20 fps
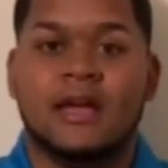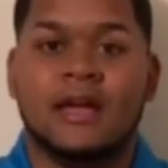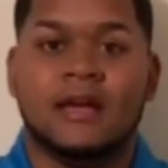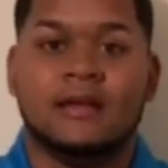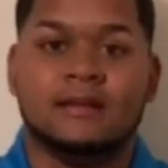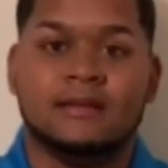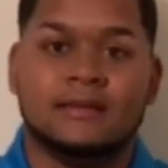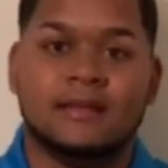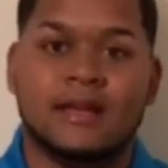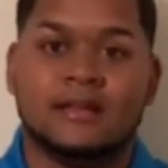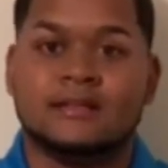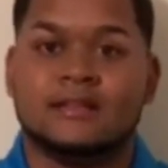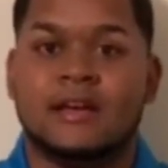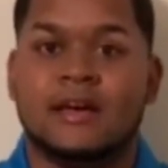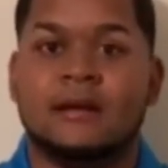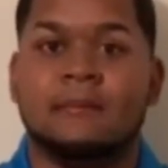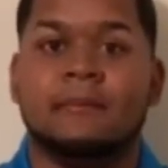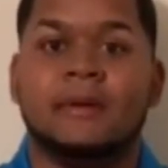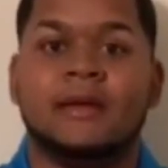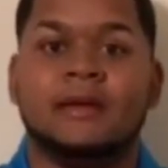and that's going
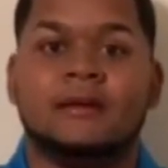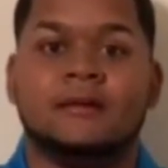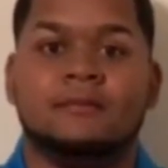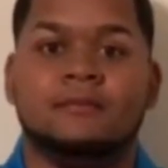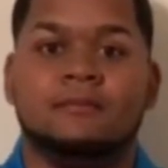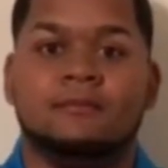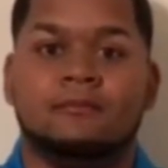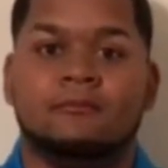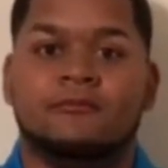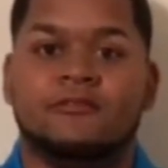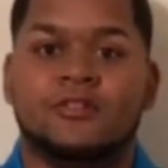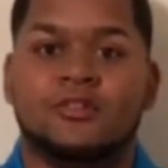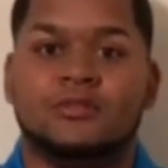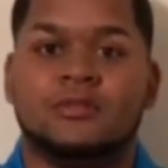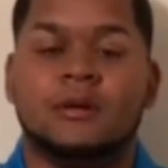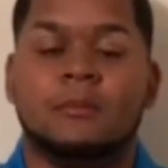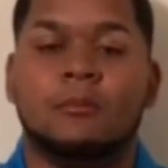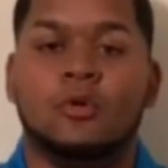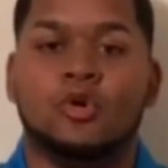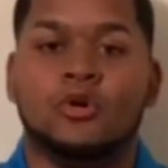to make them feel
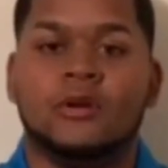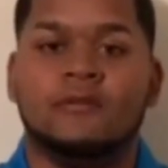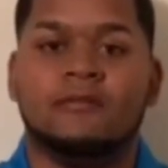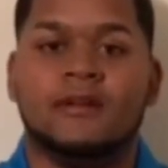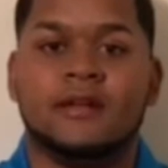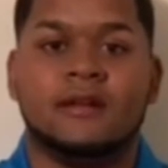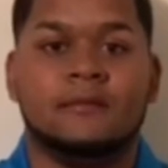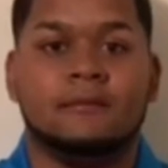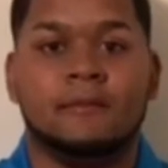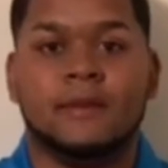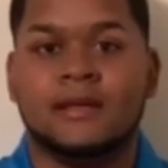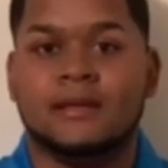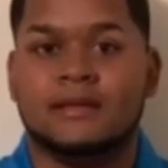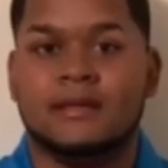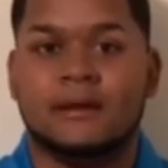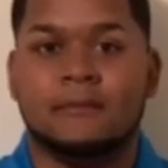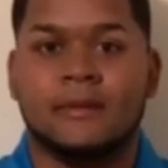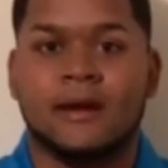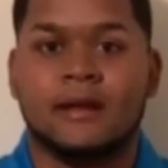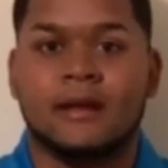demotivated and
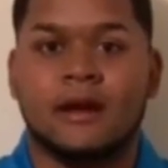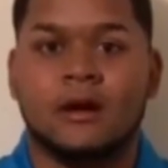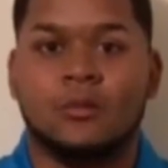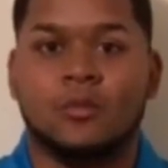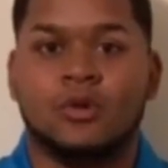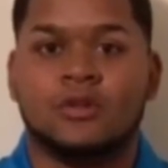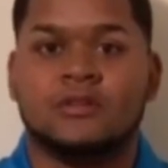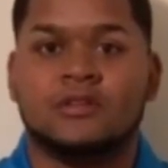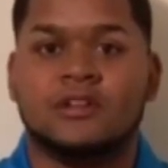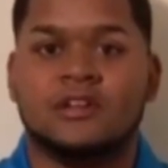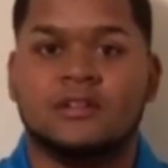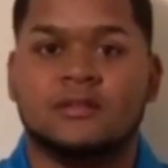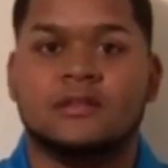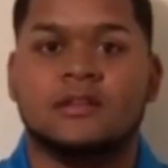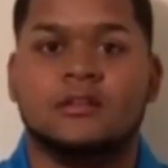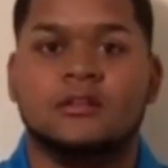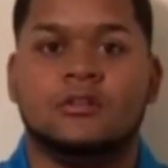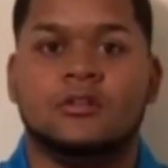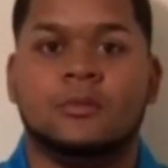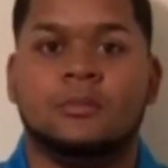they might not want to
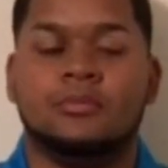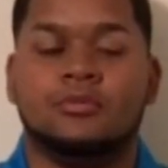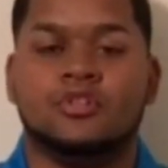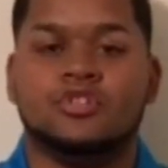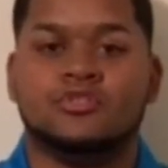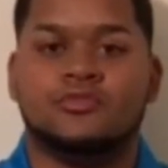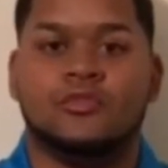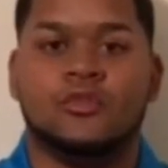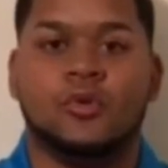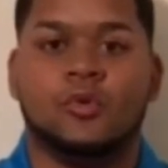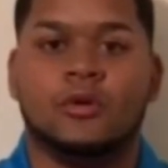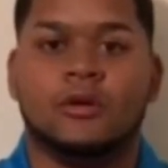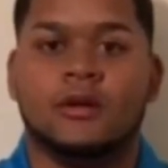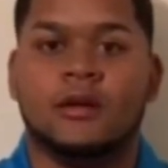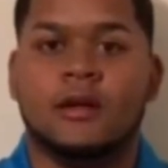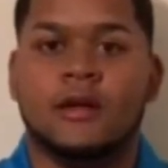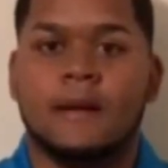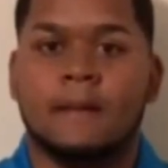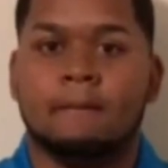continue to push forward.